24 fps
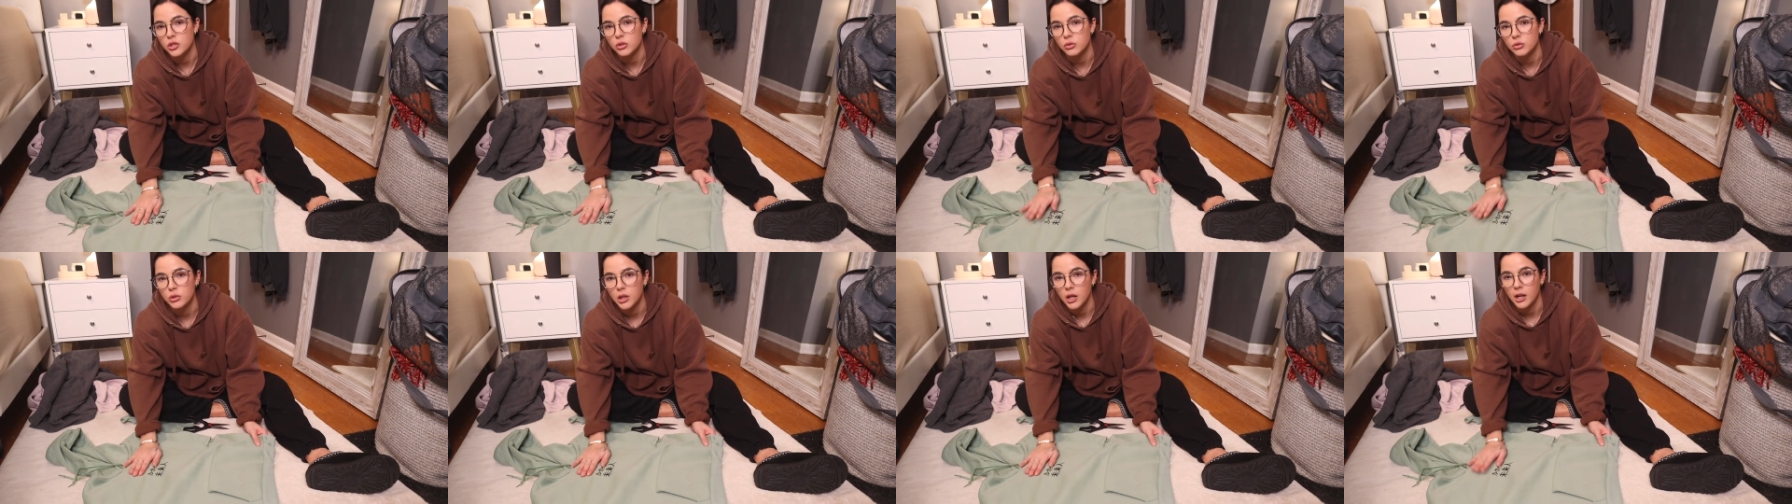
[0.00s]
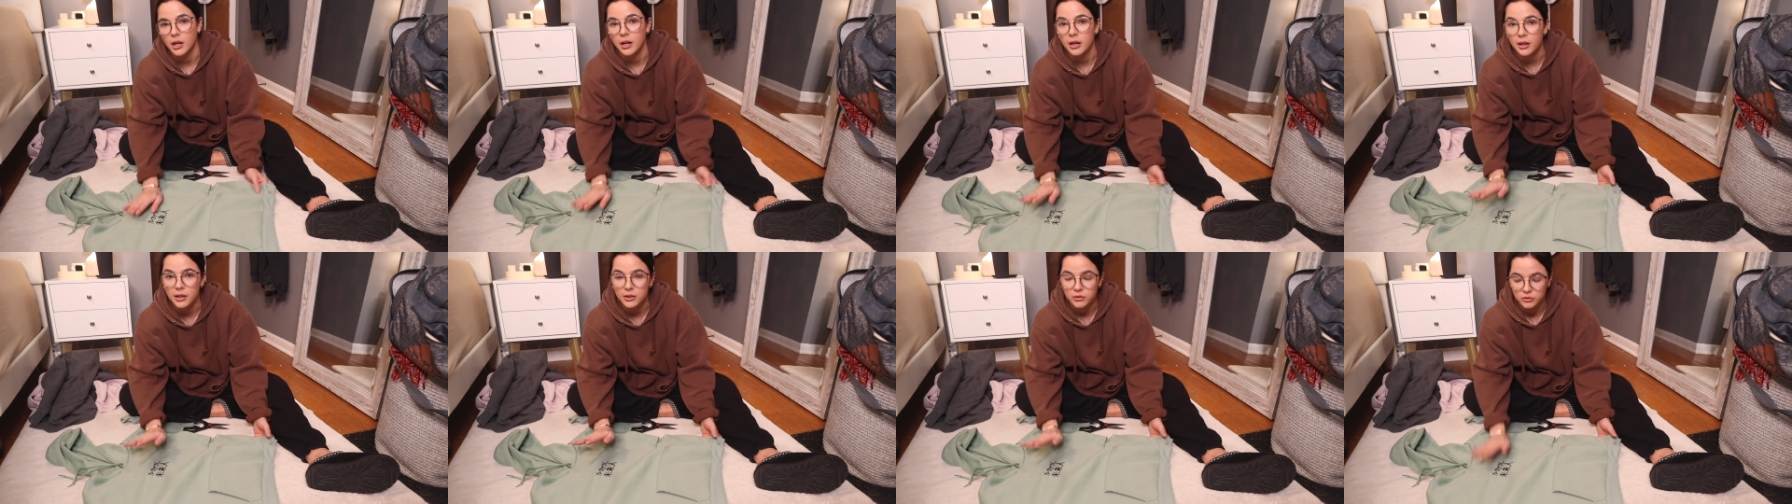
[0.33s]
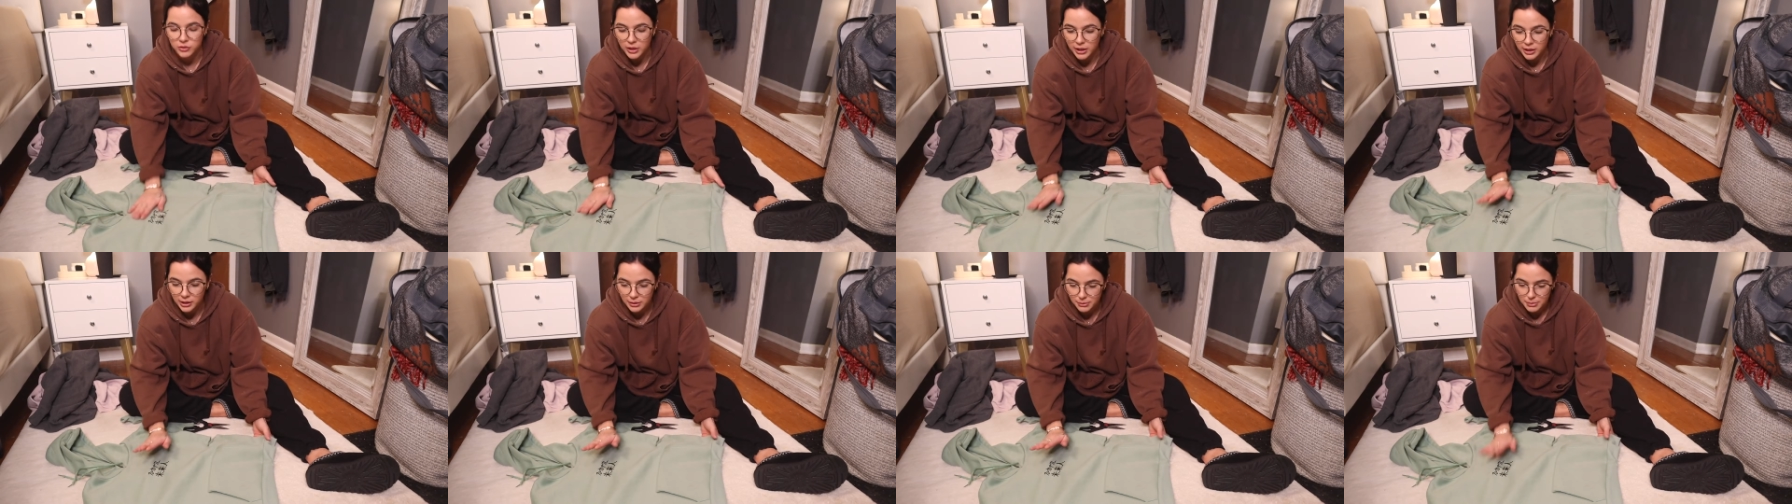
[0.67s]
do not
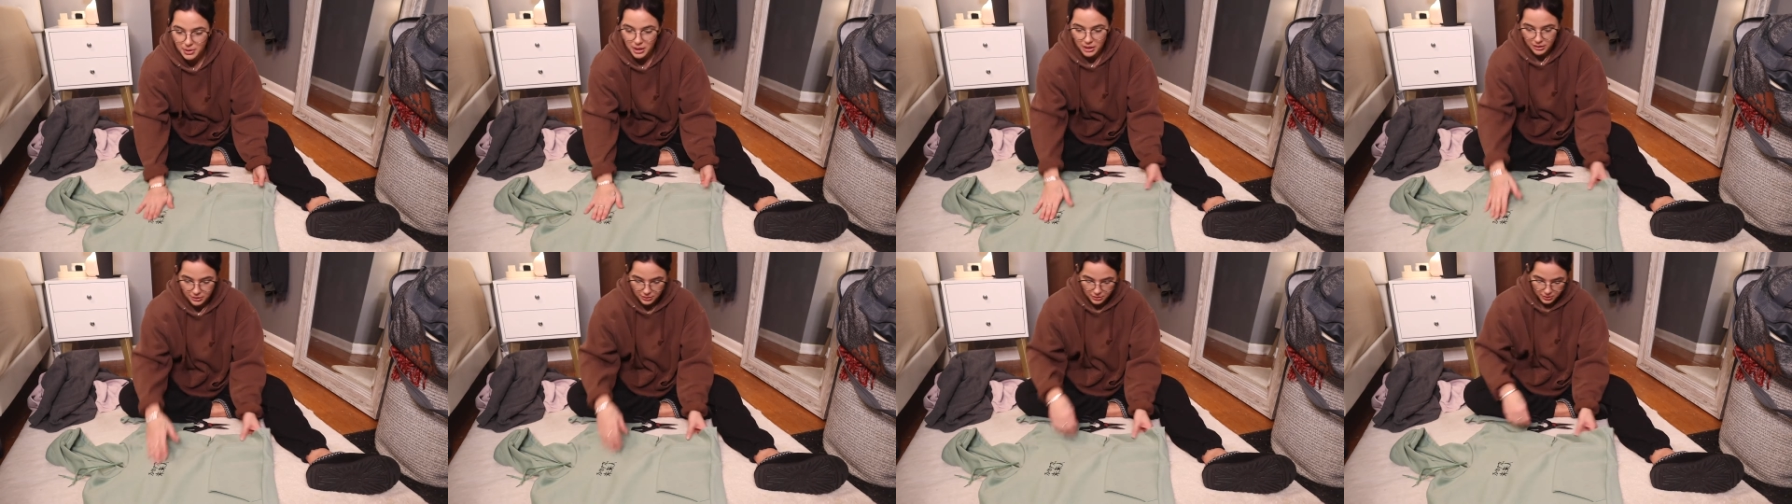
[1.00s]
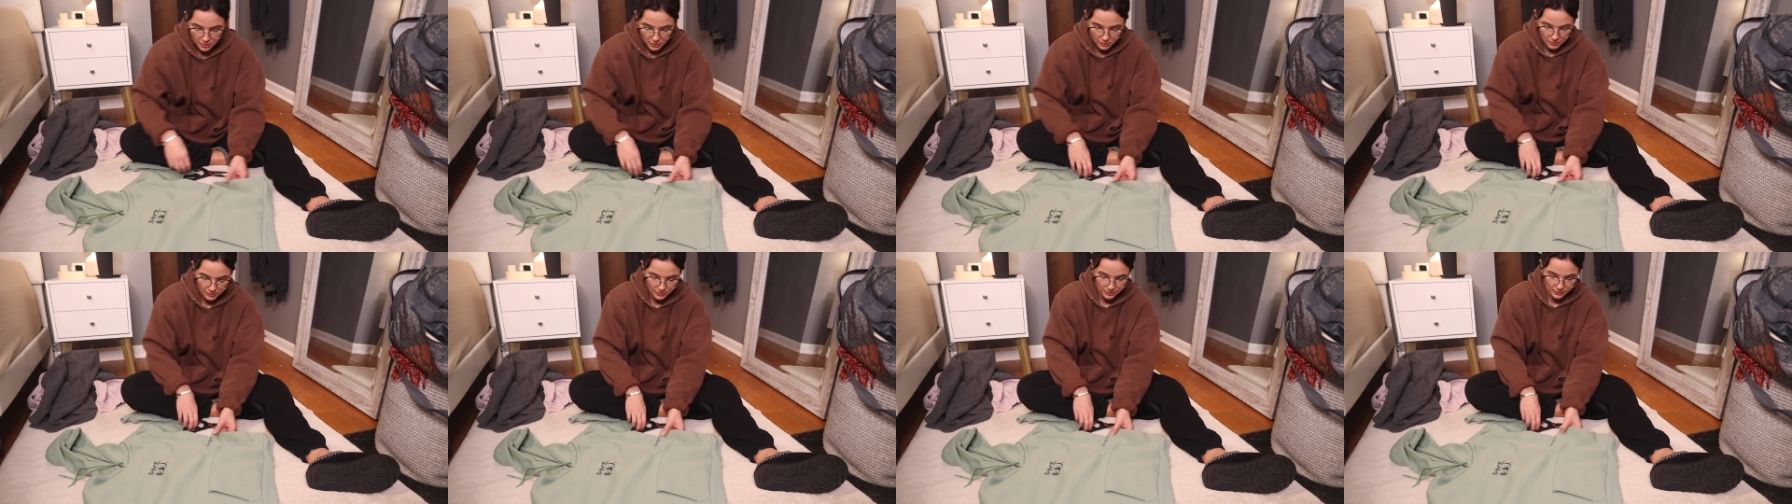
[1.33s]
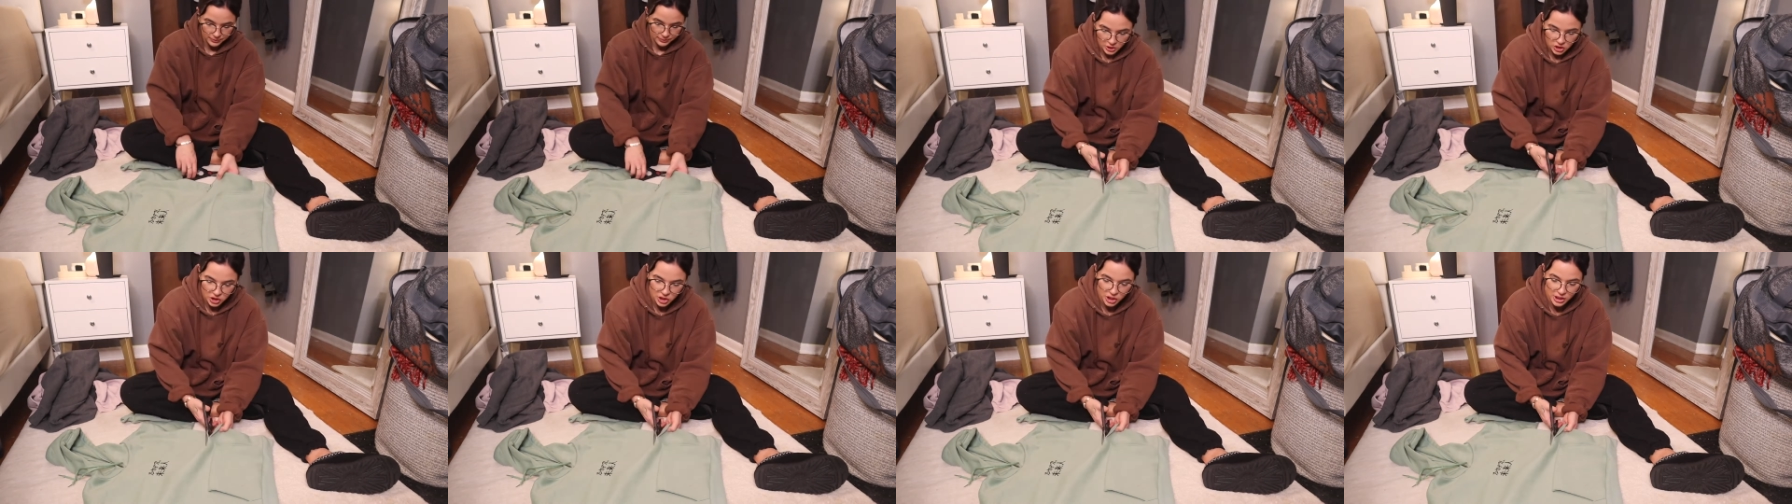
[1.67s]
recommend.
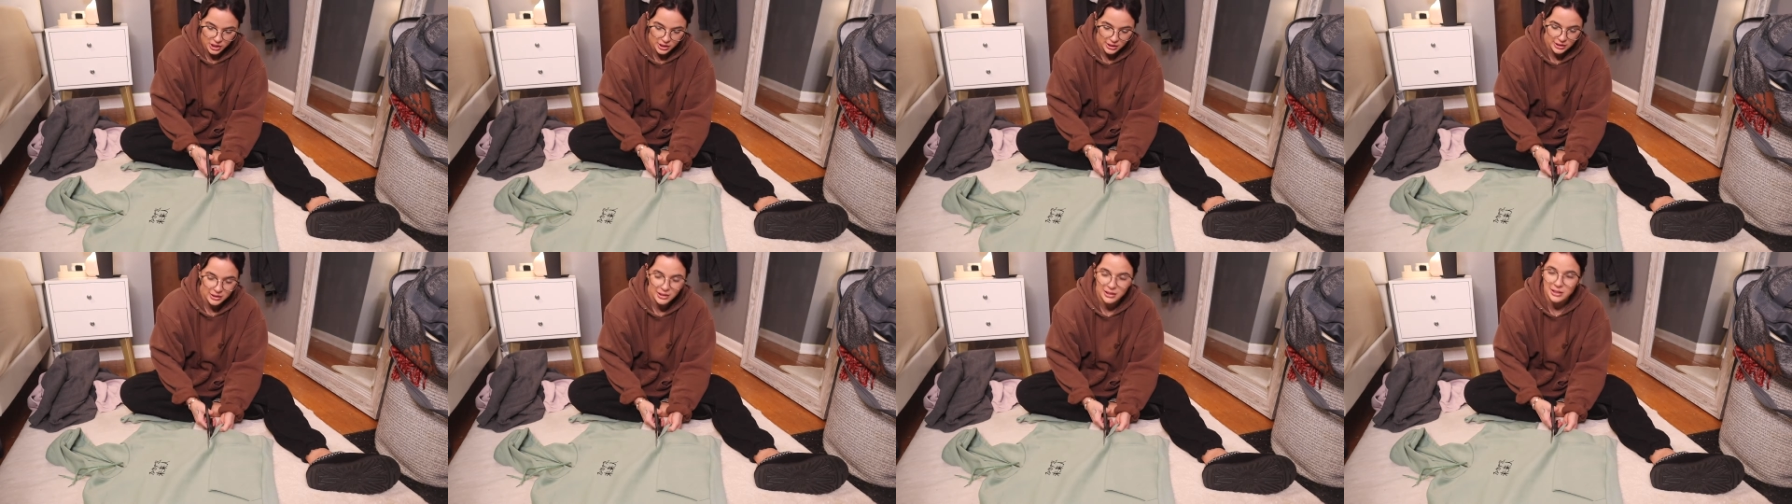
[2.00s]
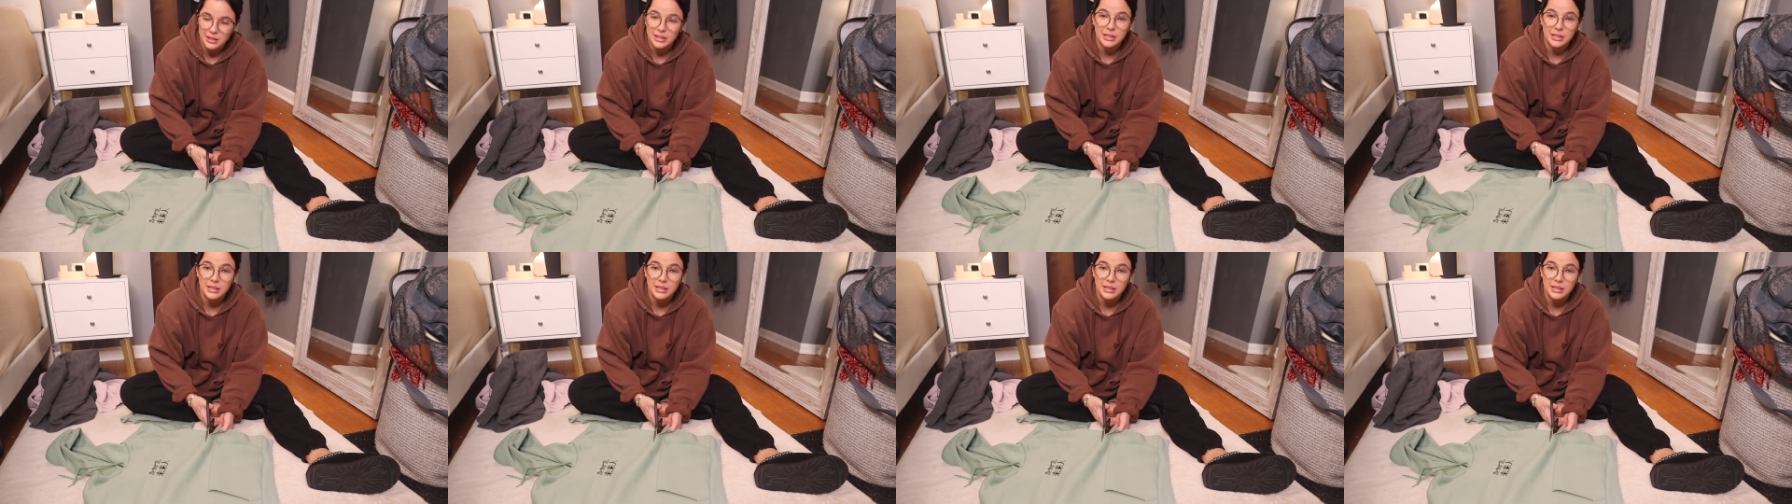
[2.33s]
Shein